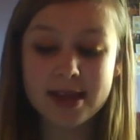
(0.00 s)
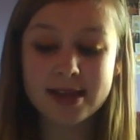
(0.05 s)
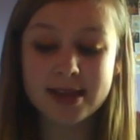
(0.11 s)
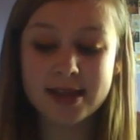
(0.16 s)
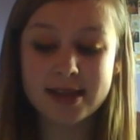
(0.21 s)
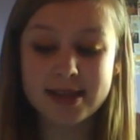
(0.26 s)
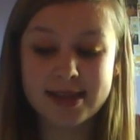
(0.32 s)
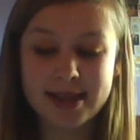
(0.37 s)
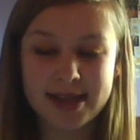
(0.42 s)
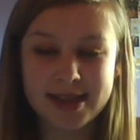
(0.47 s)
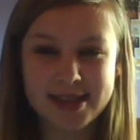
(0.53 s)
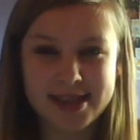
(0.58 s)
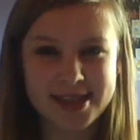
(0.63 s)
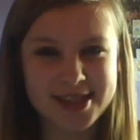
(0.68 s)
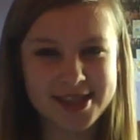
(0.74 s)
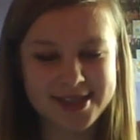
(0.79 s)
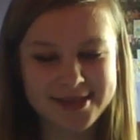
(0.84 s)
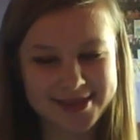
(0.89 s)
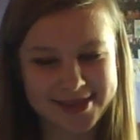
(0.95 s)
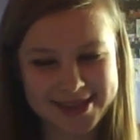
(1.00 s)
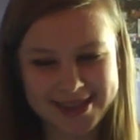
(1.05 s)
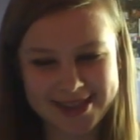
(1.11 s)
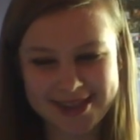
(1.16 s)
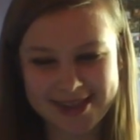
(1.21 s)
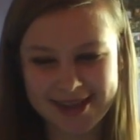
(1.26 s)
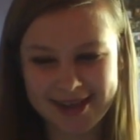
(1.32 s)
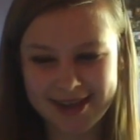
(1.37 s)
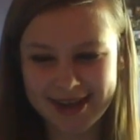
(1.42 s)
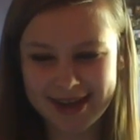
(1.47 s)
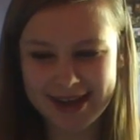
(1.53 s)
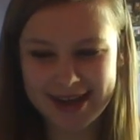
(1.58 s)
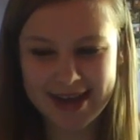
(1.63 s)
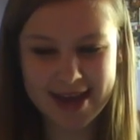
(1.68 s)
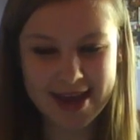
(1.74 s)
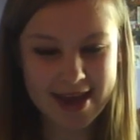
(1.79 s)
Tina says she just wants a song.